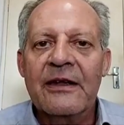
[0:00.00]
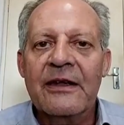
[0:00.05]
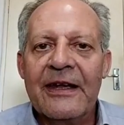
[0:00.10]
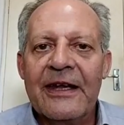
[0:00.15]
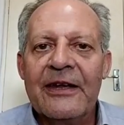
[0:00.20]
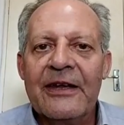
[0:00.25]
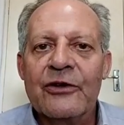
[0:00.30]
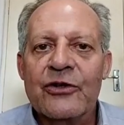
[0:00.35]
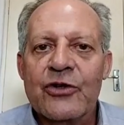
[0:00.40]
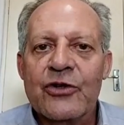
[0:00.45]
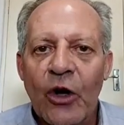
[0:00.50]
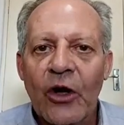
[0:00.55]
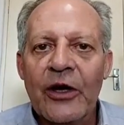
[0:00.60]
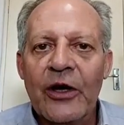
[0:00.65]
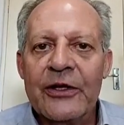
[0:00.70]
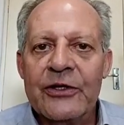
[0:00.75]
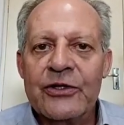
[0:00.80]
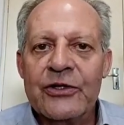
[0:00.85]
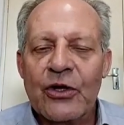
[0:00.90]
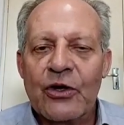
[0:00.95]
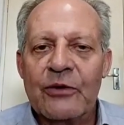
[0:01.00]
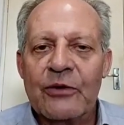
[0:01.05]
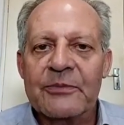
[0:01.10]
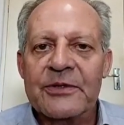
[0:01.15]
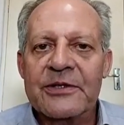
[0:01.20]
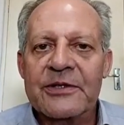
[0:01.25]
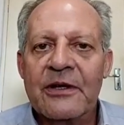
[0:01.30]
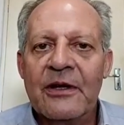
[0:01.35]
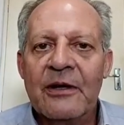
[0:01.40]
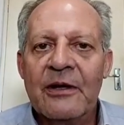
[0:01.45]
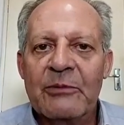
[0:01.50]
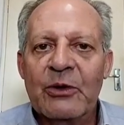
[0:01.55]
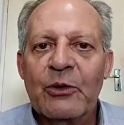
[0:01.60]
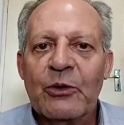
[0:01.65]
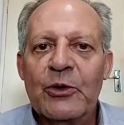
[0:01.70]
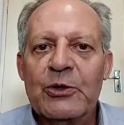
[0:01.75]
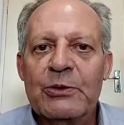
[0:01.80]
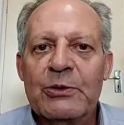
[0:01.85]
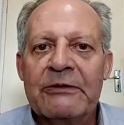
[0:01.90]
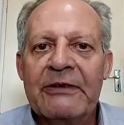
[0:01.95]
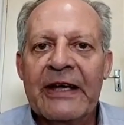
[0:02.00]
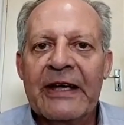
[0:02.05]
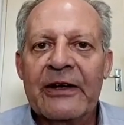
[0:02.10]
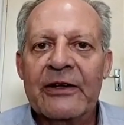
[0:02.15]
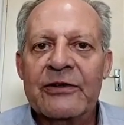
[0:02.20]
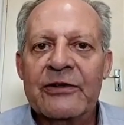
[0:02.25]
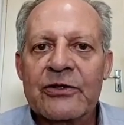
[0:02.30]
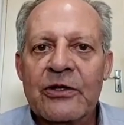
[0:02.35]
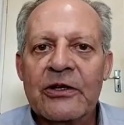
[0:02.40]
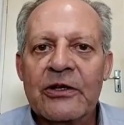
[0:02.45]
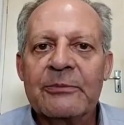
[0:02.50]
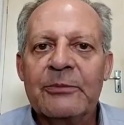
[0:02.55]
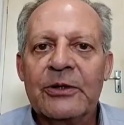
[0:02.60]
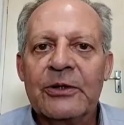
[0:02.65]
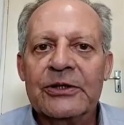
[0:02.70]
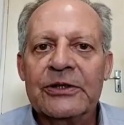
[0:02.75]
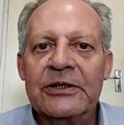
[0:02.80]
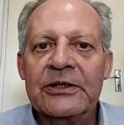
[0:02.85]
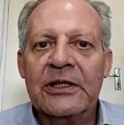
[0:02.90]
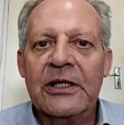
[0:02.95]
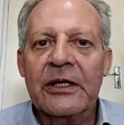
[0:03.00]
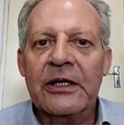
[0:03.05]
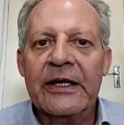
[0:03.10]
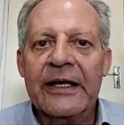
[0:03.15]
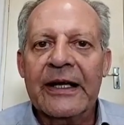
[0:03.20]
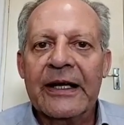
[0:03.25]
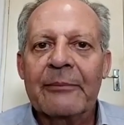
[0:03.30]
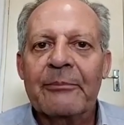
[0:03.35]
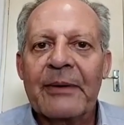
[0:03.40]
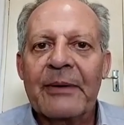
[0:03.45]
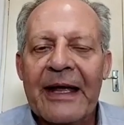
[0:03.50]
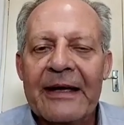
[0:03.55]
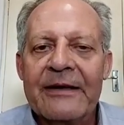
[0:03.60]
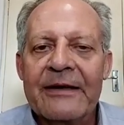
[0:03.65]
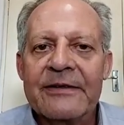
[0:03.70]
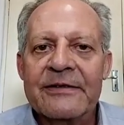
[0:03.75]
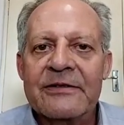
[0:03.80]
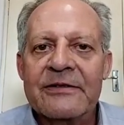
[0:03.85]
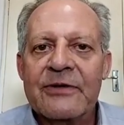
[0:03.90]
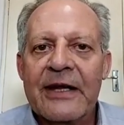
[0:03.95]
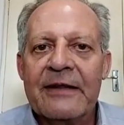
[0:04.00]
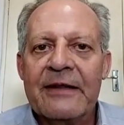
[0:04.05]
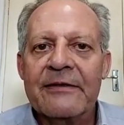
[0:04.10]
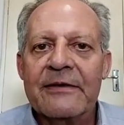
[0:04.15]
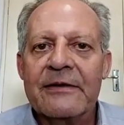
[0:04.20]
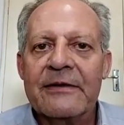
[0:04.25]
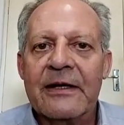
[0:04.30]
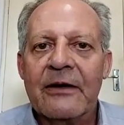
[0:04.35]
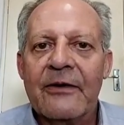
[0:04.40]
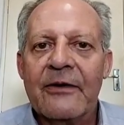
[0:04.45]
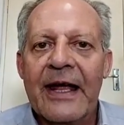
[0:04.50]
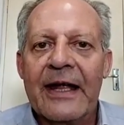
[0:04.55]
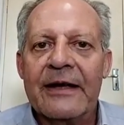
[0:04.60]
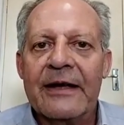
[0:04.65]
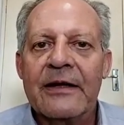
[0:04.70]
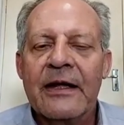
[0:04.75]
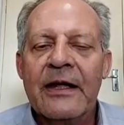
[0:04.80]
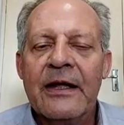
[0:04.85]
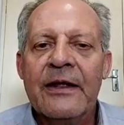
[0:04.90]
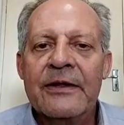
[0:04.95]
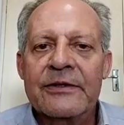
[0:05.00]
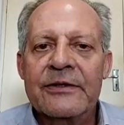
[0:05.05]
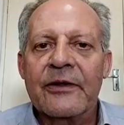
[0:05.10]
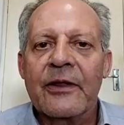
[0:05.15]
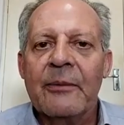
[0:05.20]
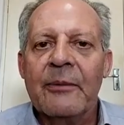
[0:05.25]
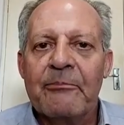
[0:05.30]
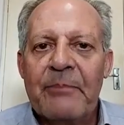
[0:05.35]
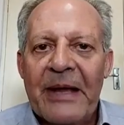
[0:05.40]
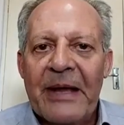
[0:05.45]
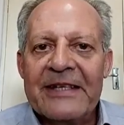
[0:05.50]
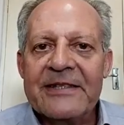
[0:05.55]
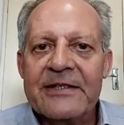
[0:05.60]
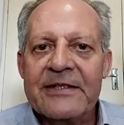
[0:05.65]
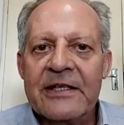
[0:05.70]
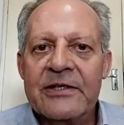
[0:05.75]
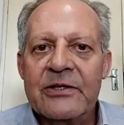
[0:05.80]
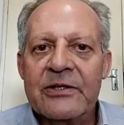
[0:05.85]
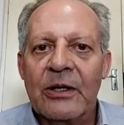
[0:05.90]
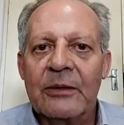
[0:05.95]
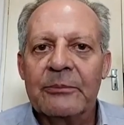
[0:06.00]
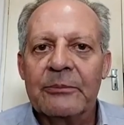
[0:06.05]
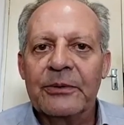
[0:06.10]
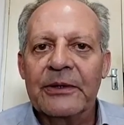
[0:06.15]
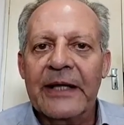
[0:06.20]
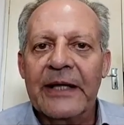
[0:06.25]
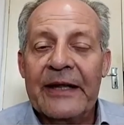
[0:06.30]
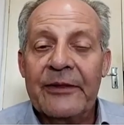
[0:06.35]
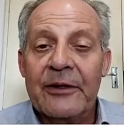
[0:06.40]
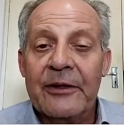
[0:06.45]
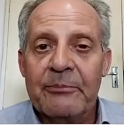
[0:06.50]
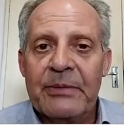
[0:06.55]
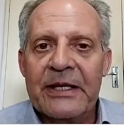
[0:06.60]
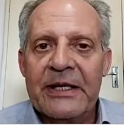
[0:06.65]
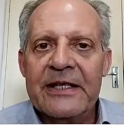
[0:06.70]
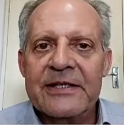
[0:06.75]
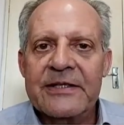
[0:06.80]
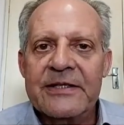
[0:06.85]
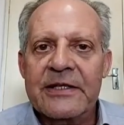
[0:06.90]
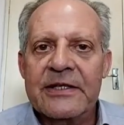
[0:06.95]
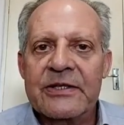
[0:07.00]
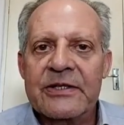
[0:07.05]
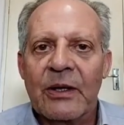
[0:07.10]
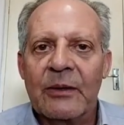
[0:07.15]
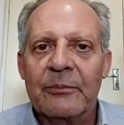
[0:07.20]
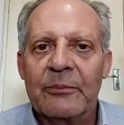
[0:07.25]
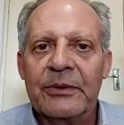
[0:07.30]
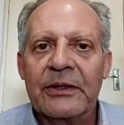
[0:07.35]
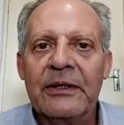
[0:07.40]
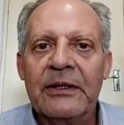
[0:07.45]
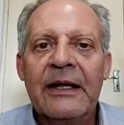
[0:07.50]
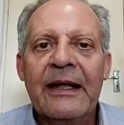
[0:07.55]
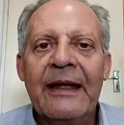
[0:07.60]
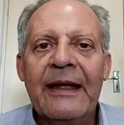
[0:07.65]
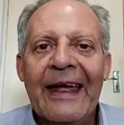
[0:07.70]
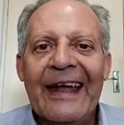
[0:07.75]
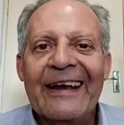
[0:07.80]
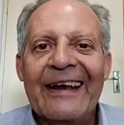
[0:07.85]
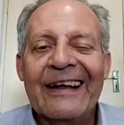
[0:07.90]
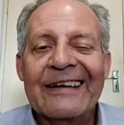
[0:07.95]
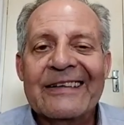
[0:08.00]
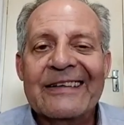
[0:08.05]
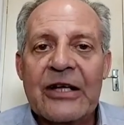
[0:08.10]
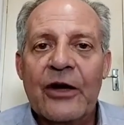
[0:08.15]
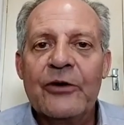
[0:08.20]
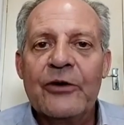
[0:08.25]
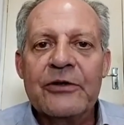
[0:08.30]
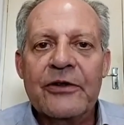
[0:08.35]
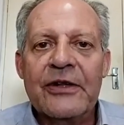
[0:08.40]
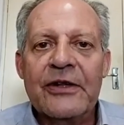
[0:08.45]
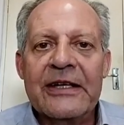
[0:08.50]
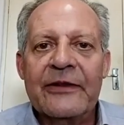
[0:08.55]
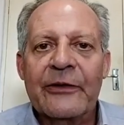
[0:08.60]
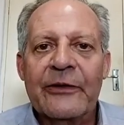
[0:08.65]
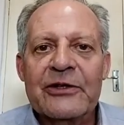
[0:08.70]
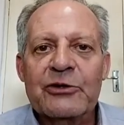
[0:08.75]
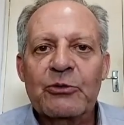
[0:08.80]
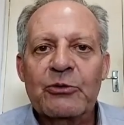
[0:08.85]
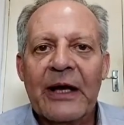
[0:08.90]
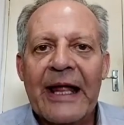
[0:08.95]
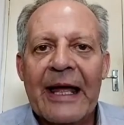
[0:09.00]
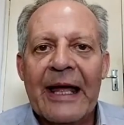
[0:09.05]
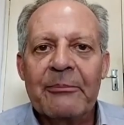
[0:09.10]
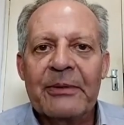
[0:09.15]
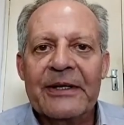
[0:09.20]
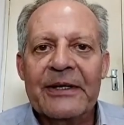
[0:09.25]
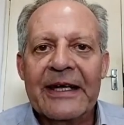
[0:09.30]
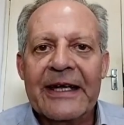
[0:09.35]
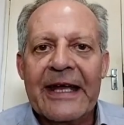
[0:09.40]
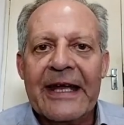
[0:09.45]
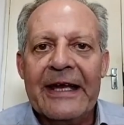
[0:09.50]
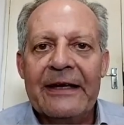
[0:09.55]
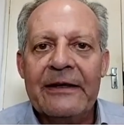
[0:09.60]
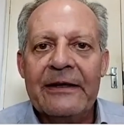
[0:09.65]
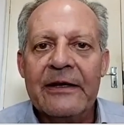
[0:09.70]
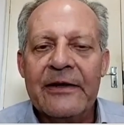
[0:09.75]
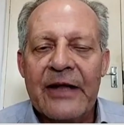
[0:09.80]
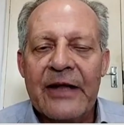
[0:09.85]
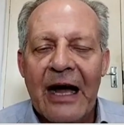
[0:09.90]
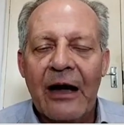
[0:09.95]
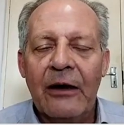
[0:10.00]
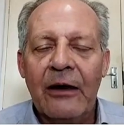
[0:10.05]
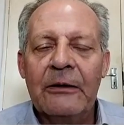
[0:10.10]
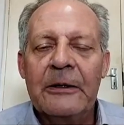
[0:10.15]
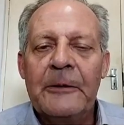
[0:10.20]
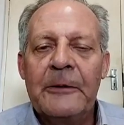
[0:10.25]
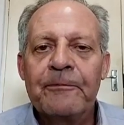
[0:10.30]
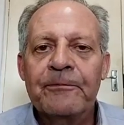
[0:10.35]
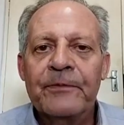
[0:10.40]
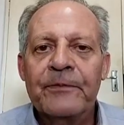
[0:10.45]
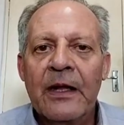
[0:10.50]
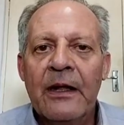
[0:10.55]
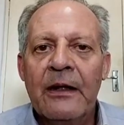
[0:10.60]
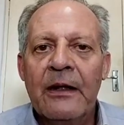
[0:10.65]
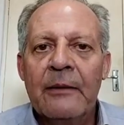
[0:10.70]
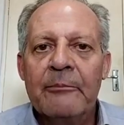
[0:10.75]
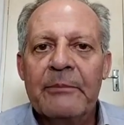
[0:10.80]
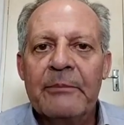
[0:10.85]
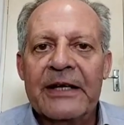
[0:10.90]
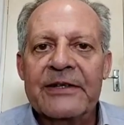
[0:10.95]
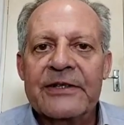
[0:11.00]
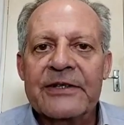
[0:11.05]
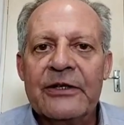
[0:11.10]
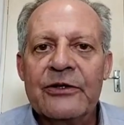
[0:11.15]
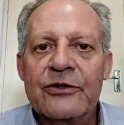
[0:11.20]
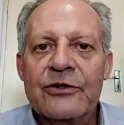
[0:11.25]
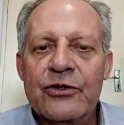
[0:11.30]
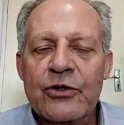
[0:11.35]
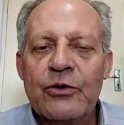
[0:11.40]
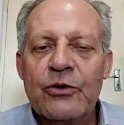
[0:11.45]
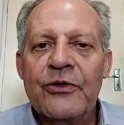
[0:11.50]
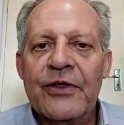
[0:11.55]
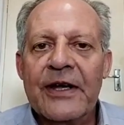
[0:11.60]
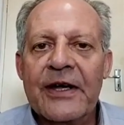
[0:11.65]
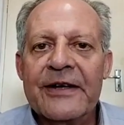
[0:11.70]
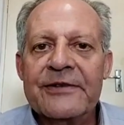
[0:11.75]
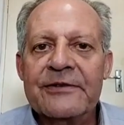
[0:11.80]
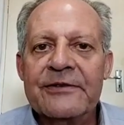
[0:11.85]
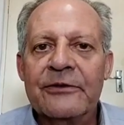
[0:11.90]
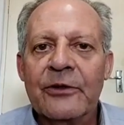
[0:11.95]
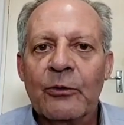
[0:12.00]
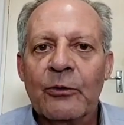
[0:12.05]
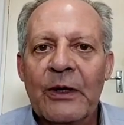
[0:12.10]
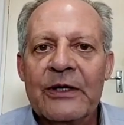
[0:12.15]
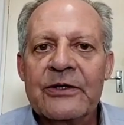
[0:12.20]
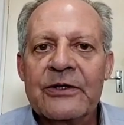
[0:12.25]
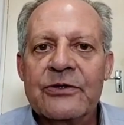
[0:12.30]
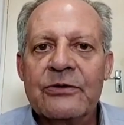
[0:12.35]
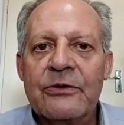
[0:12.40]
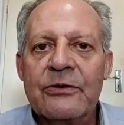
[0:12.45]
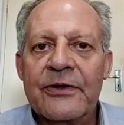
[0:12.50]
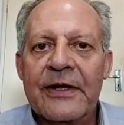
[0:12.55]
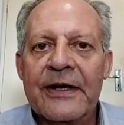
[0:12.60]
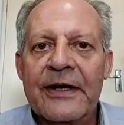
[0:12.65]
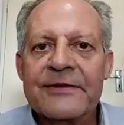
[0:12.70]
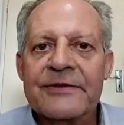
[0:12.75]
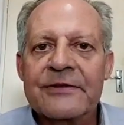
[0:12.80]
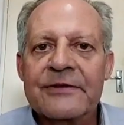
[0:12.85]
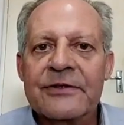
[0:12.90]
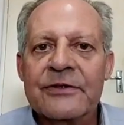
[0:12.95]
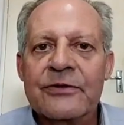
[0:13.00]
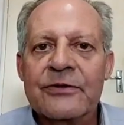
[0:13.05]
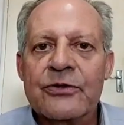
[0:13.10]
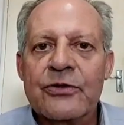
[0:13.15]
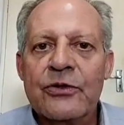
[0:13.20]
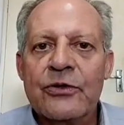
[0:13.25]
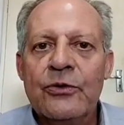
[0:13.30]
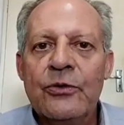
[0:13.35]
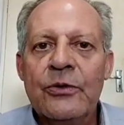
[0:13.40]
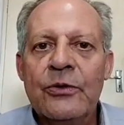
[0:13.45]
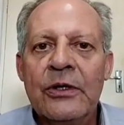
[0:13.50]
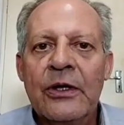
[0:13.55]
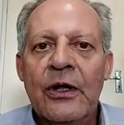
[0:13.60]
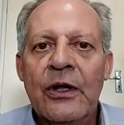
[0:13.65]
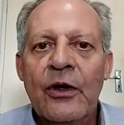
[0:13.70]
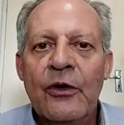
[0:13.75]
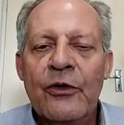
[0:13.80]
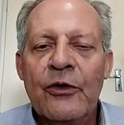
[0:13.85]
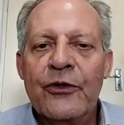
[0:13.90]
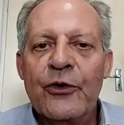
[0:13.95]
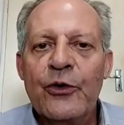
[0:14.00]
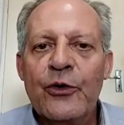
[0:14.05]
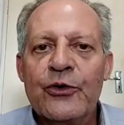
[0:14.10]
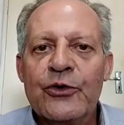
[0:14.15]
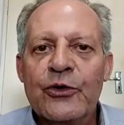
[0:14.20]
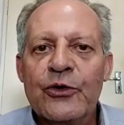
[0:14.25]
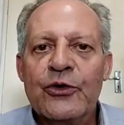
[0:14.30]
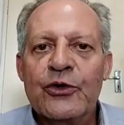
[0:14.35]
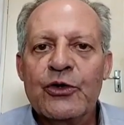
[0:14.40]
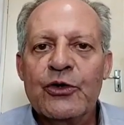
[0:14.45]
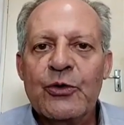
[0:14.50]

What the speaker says: in dollar terms because we've had a stock market going up and a strengthening rand. So the best example and the biggest example, and I don't think this will happen again now, but in 2001, 2002, through to